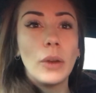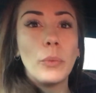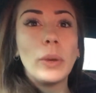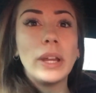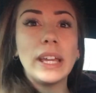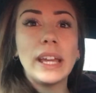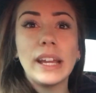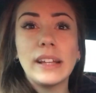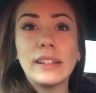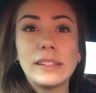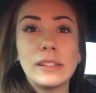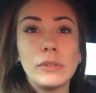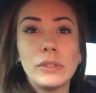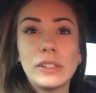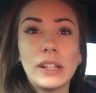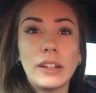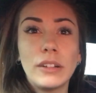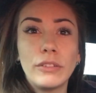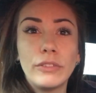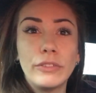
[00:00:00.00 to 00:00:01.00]
we get
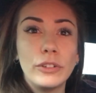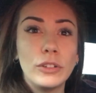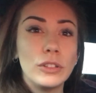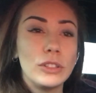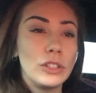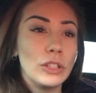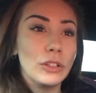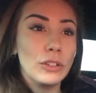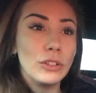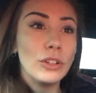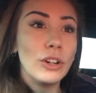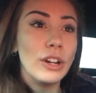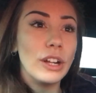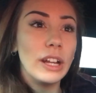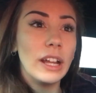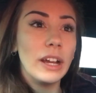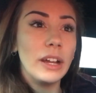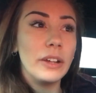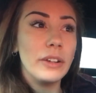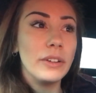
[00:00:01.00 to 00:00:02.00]
suicidal thoughts, you're not
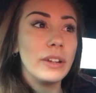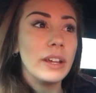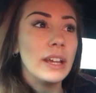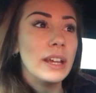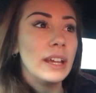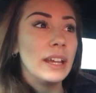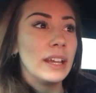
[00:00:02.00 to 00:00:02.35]
alone.